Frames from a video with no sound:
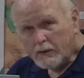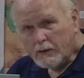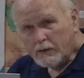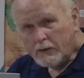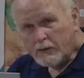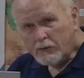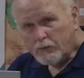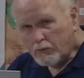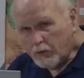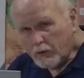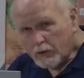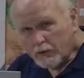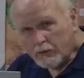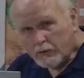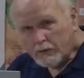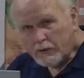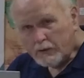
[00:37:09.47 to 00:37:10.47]
in the
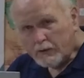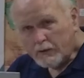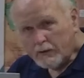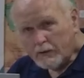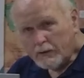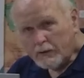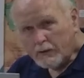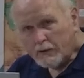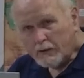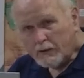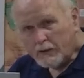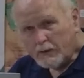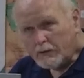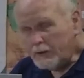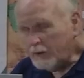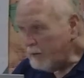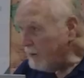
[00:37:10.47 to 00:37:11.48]
Word
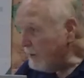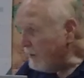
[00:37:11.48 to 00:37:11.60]
and